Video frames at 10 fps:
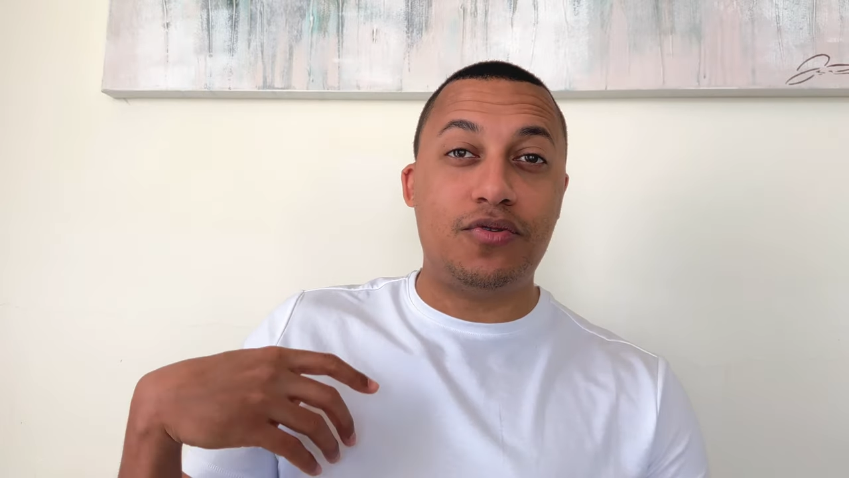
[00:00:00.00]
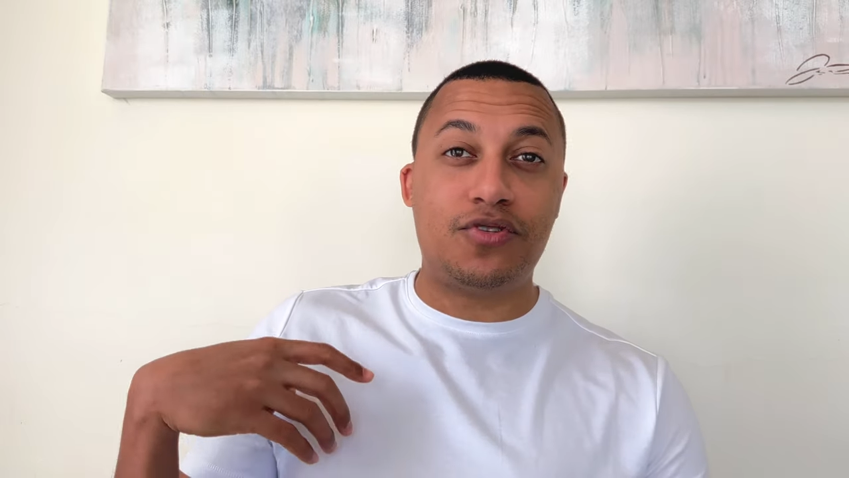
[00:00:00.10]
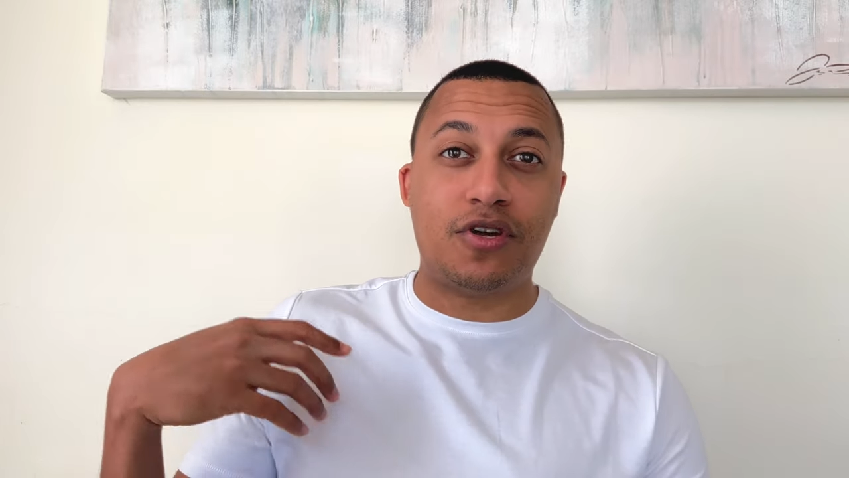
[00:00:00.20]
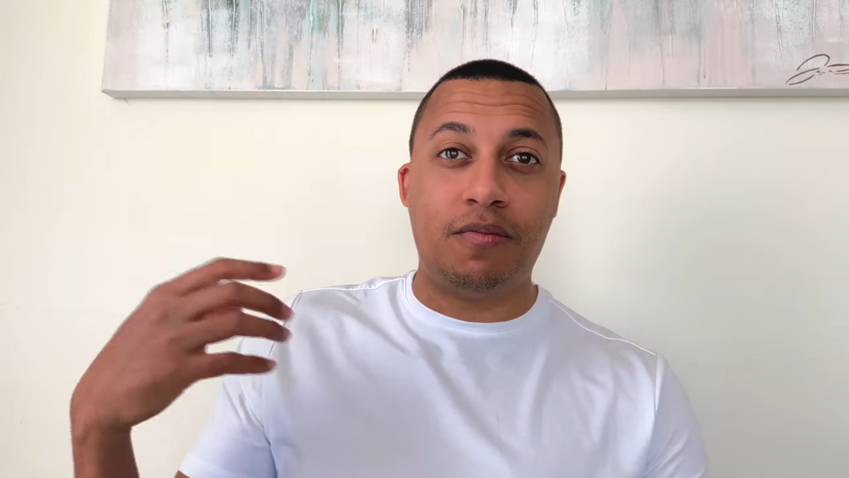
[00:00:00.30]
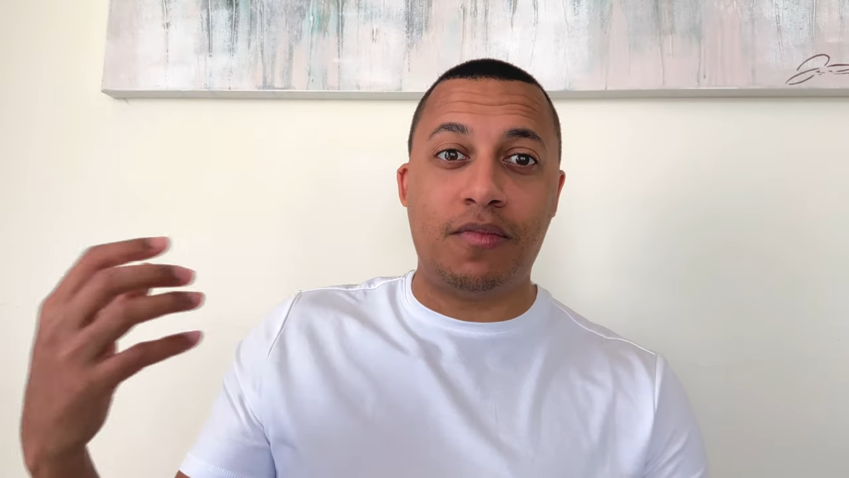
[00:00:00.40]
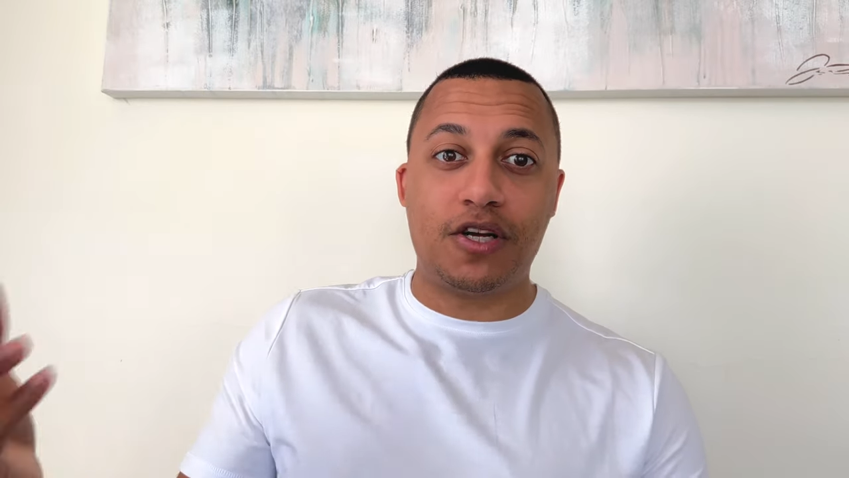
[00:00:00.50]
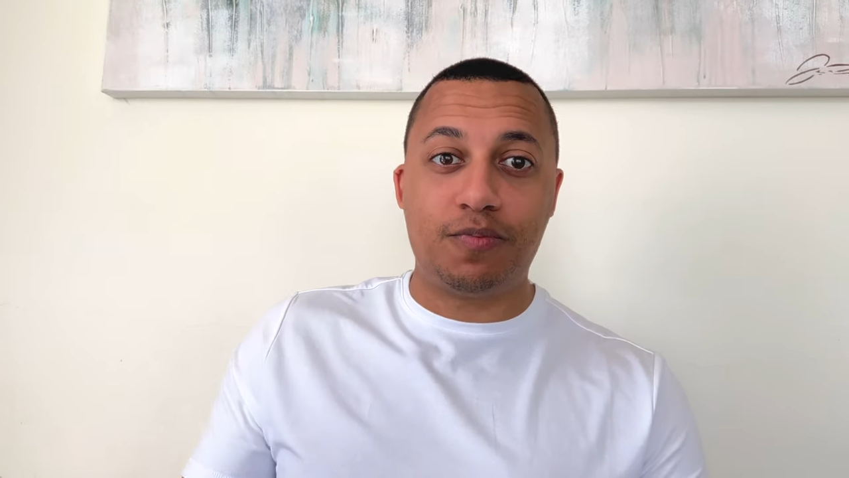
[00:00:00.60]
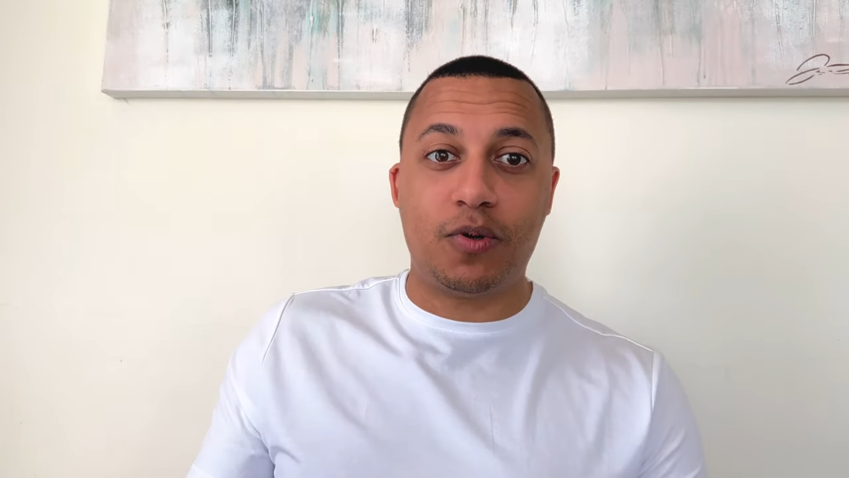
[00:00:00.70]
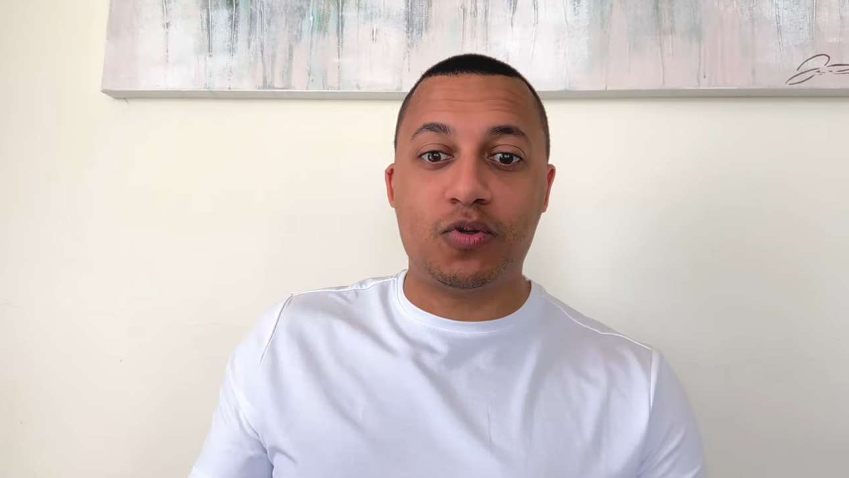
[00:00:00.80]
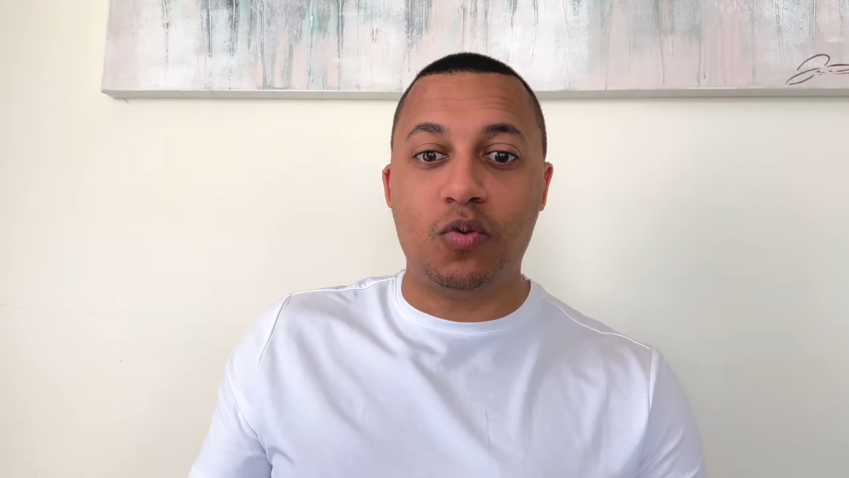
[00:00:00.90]
so much
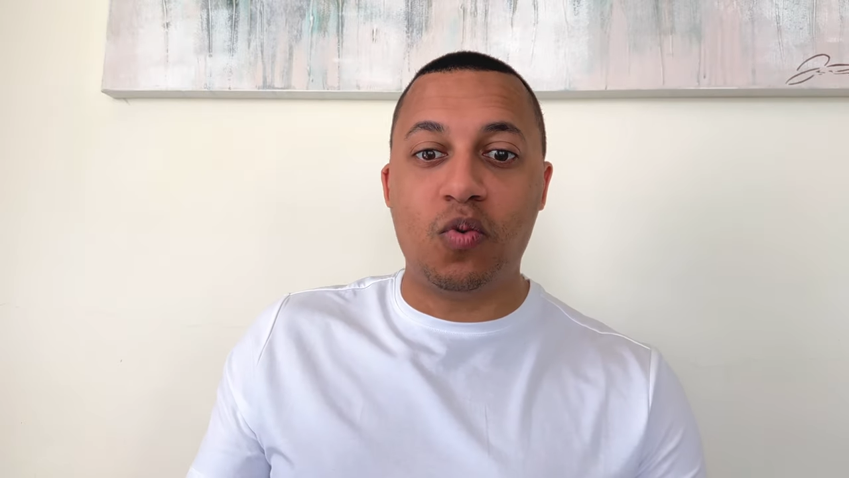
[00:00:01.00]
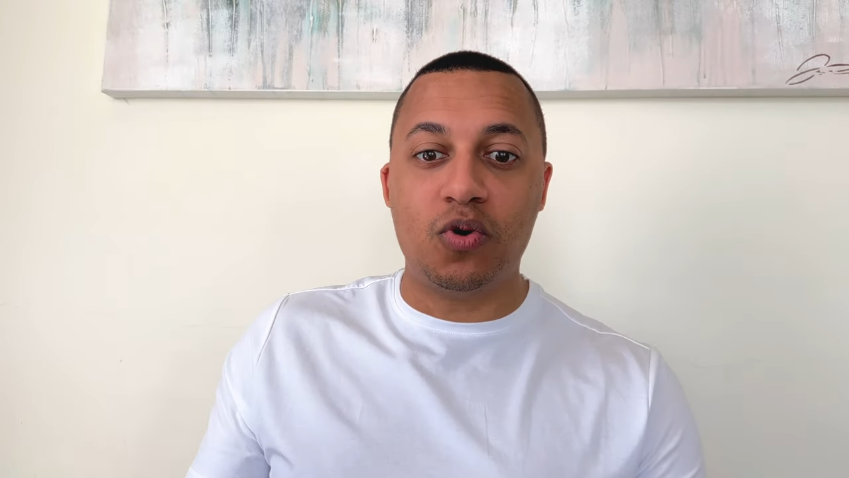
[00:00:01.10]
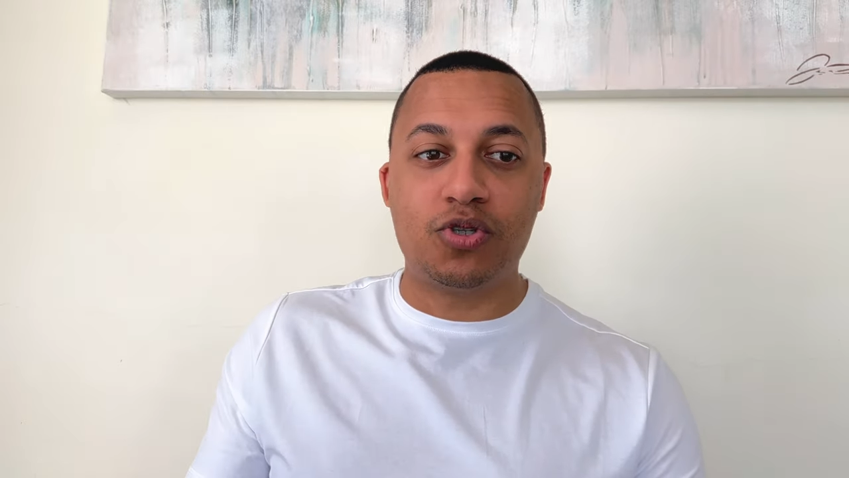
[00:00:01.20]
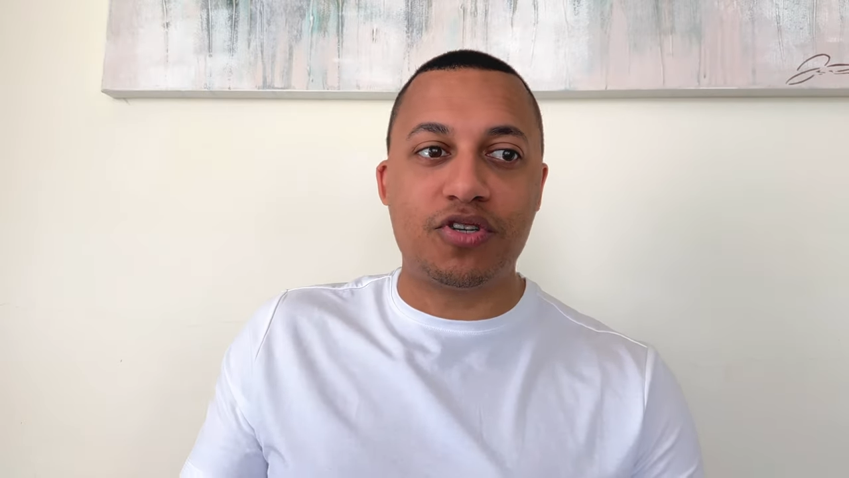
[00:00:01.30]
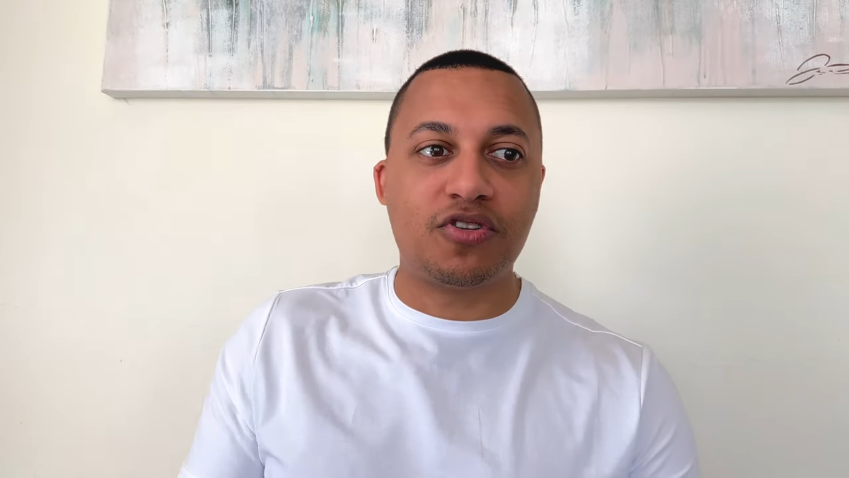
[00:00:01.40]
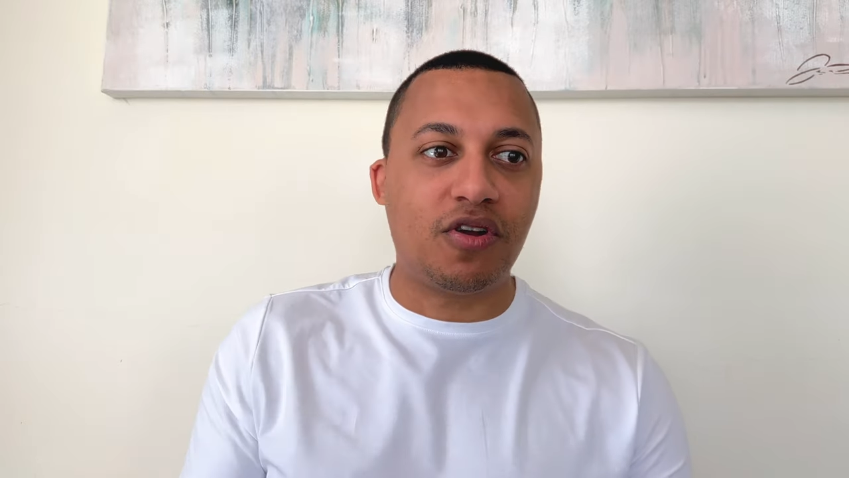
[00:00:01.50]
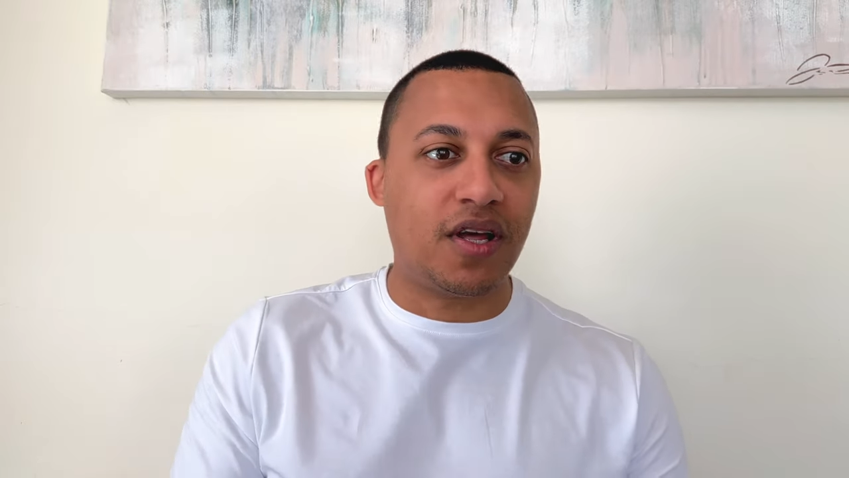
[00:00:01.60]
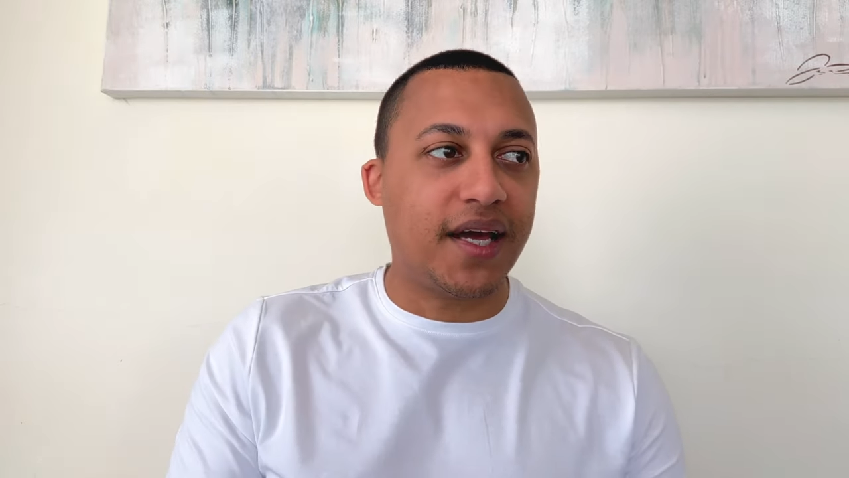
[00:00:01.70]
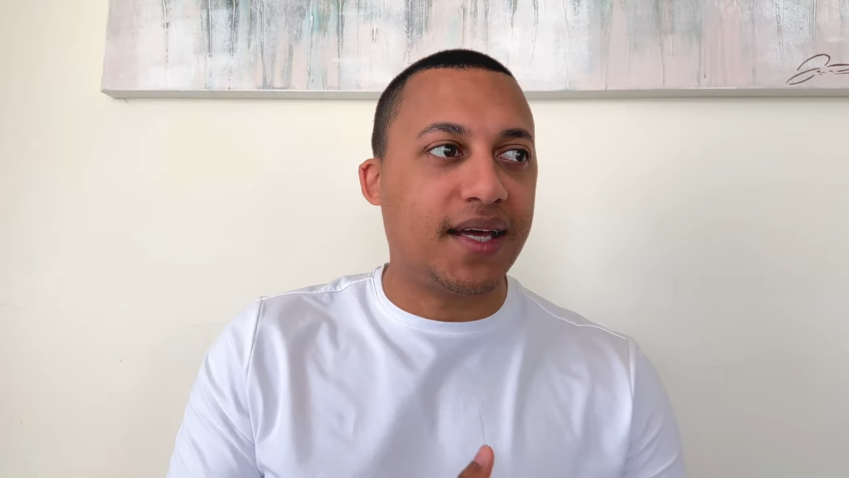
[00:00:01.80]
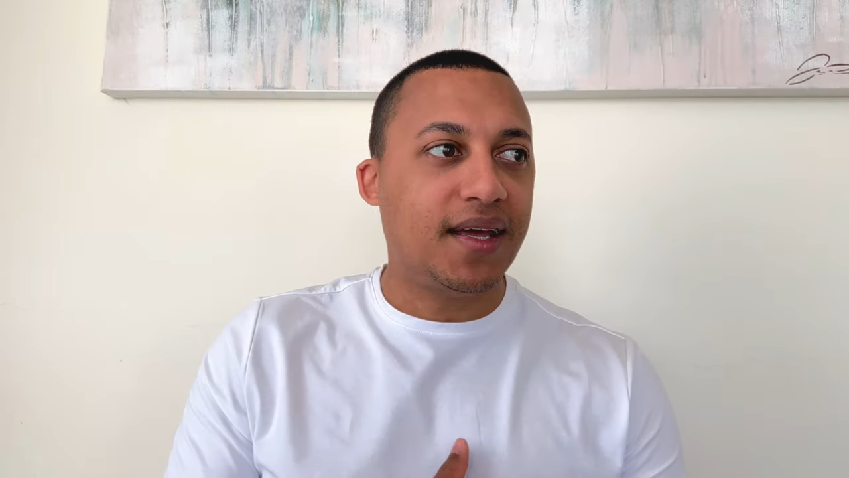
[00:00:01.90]
bottled water, it's not
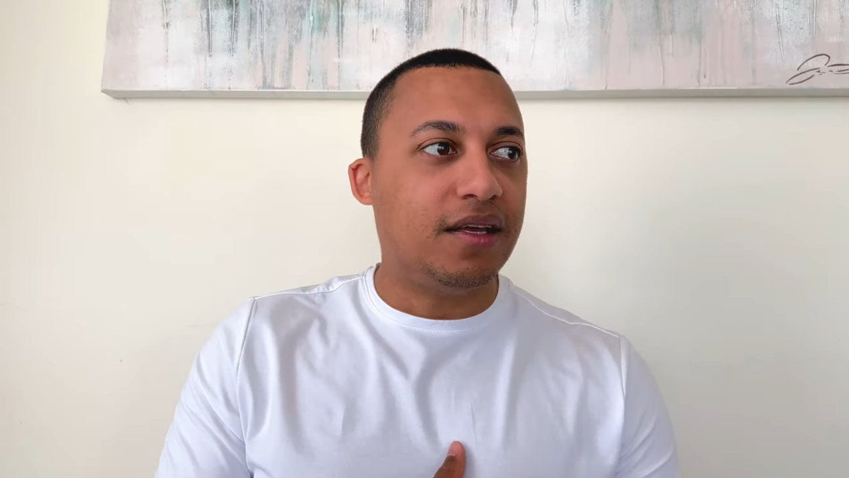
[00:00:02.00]
like,